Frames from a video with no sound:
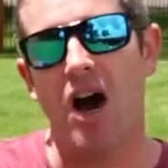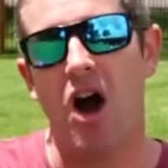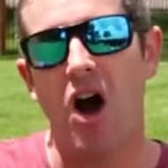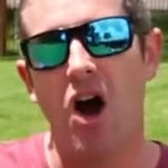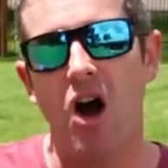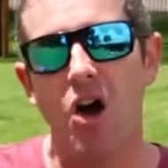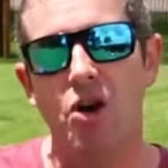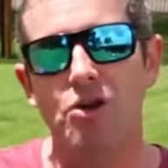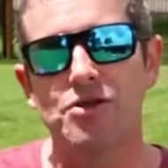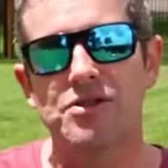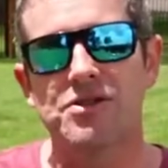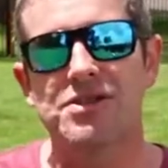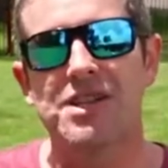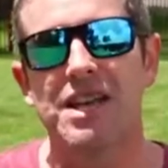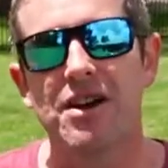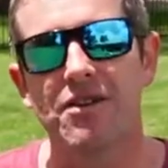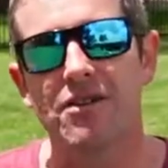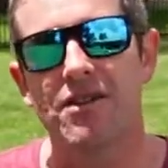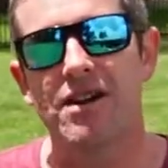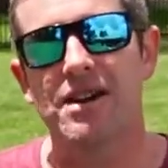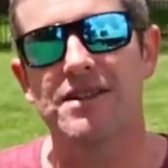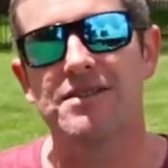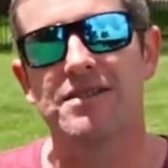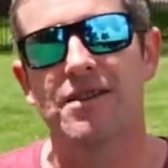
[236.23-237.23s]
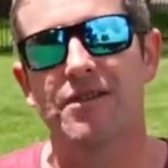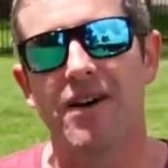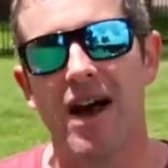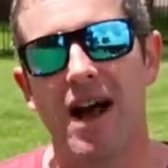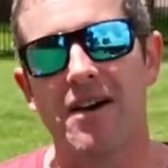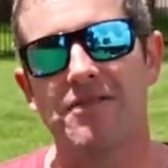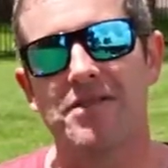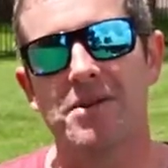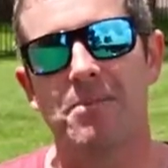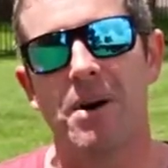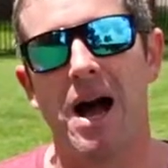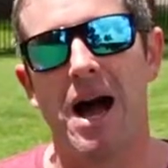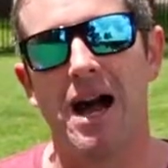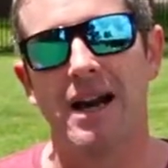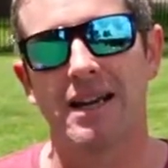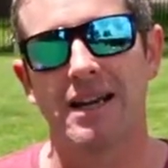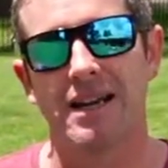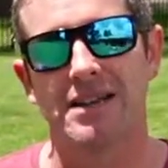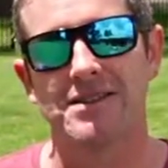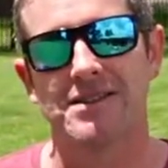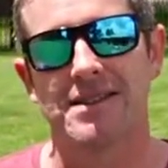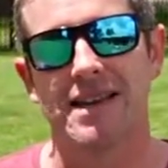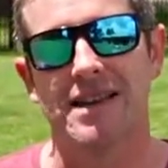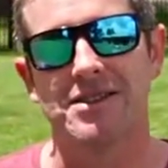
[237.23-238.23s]
a whole series of
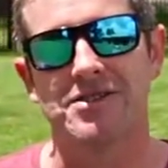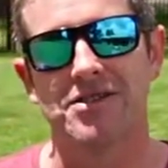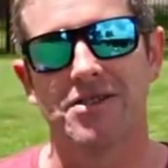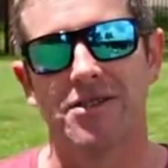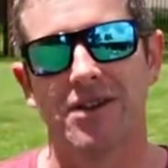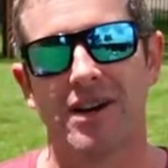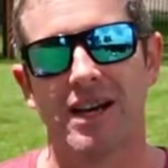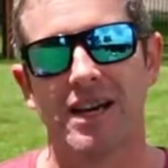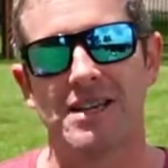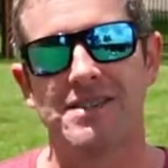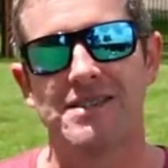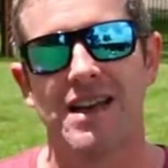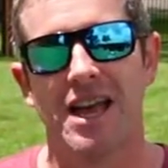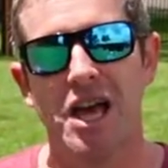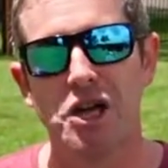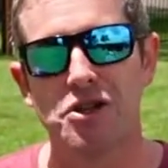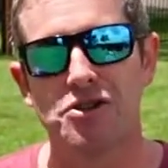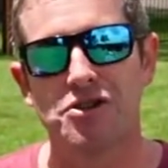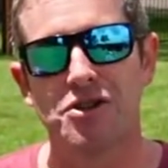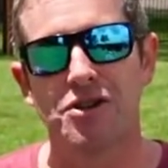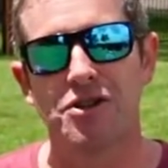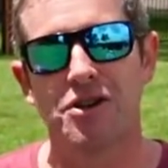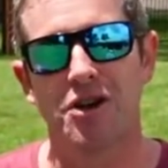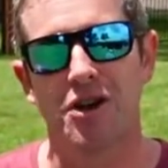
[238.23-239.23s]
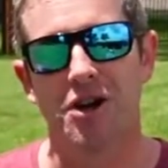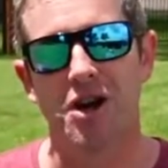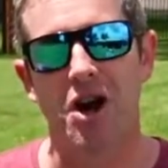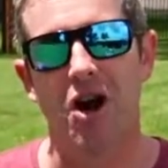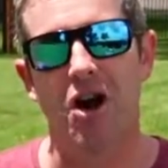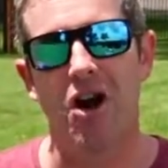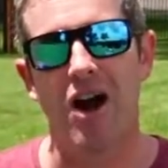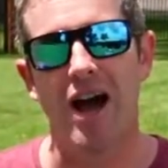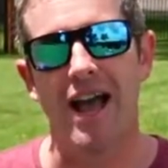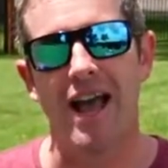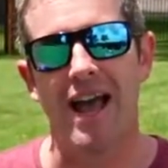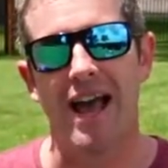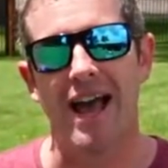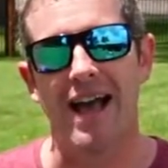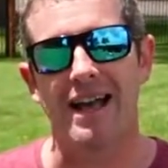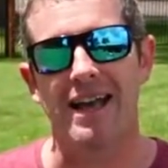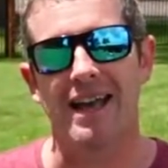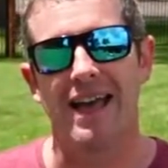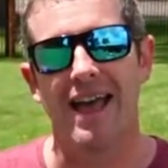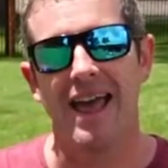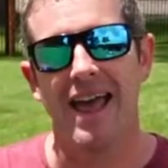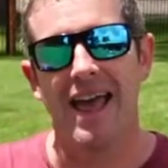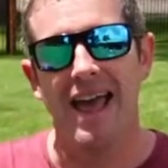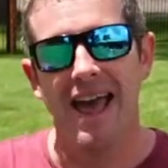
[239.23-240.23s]
aftermarket accessories to your kayak